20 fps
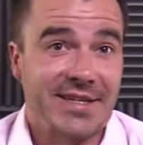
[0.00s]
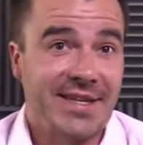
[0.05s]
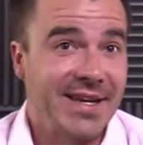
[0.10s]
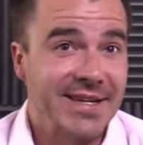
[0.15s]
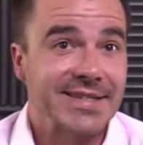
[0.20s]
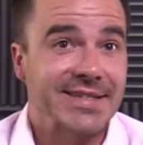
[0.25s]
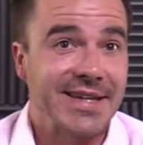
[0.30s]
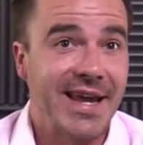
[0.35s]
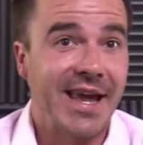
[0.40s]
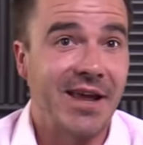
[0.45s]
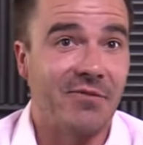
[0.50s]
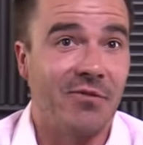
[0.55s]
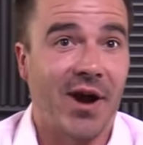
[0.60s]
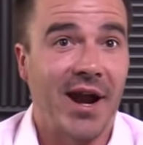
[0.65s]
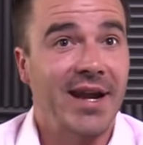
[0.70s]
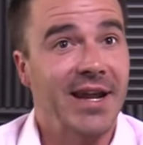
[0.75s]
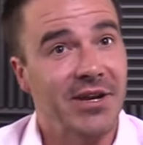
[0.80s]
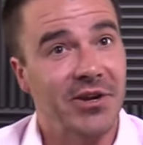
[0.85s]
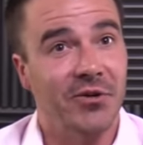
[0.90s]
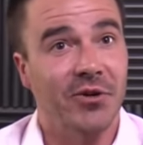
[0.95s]
They just did,
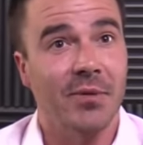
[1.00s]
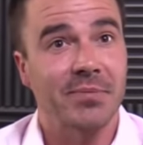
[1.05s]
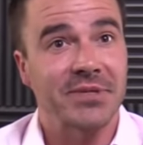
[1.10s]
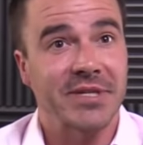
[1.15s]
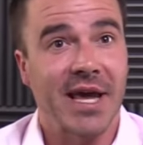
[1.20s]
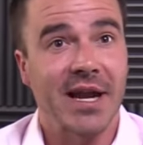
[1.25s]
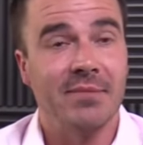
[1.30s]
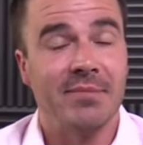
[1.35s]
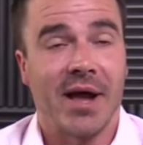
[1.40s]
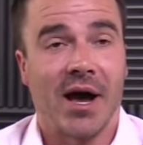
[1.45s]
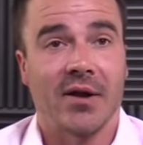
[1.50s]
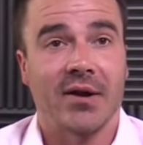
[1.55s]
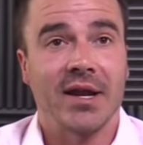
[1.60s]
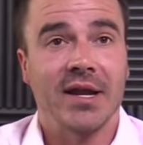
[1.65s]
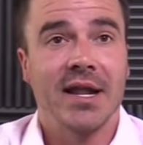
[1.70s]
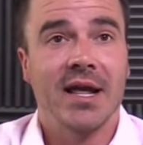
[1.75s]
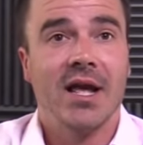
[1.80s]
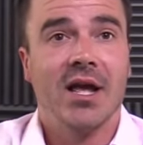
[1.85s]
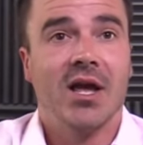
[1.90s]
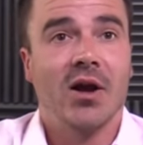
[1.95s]
right? And you're upset about
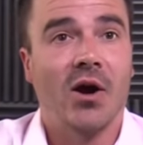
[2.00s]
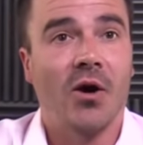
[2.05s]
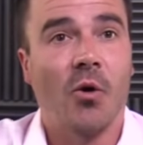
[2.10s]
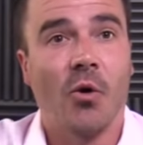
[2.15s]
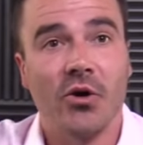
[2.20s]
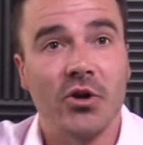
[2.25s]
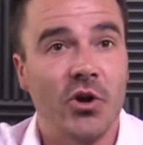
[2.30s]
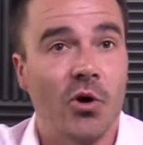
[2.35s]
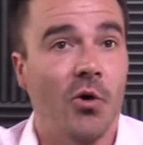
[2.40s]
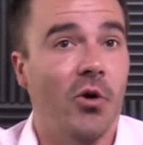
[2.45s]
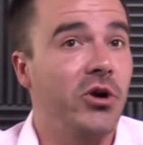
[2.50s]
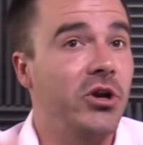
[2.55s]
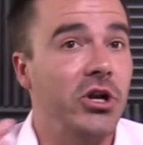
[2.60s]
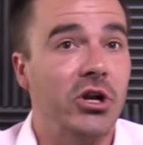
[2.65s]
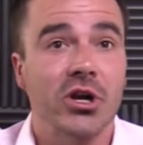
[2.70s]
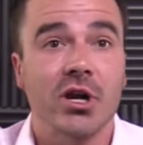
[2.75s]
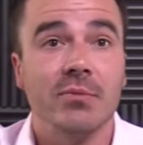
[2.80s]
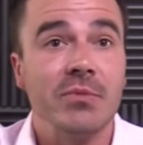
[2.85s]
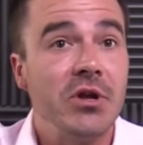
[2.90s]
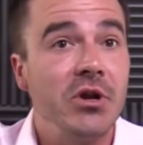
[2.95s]
it, or your, or your
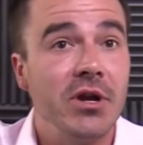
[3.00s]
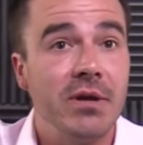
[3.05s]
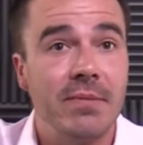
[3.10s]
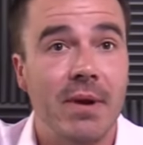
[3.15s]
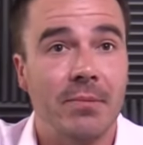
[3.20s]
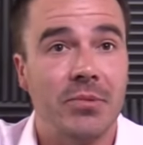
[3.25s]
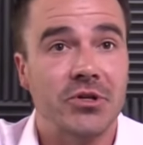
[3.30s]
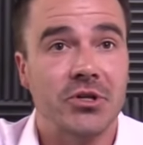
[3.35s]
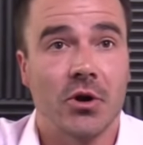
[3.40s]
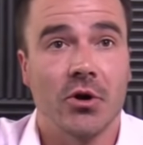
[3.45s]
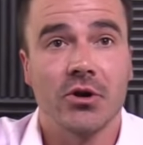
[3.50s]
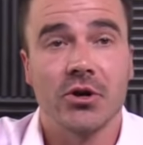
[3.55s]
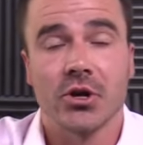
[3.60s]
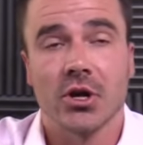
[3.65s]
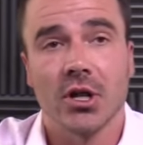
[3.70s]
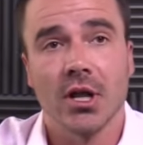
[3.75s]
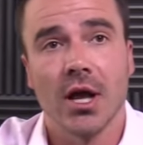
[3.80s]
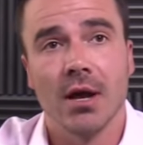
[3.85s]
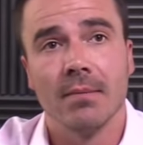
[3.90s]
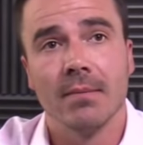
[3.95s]
community members are in your
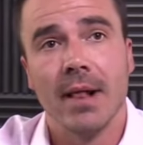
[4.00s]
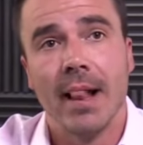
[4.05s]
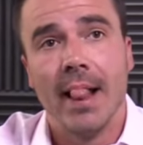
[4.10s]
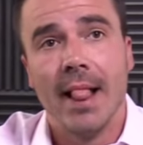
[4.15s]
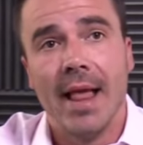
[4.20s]
club,